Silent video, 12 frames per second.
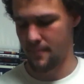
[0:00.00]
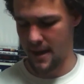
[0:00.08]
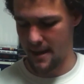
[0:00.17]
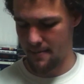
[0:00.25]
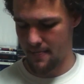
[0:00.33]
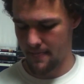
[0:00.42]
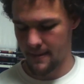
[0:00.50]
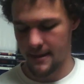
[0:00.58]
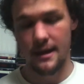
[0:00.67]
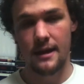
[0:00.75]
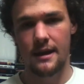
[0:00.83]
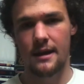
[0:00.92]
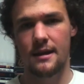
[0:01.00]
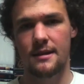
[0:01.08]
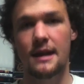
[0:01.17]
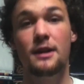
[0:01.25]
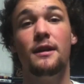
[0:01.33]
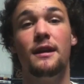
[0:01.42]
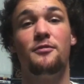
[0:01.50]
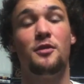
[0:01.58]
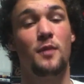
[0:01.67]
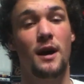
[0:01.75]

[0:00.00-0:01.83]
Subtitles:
But thank you again for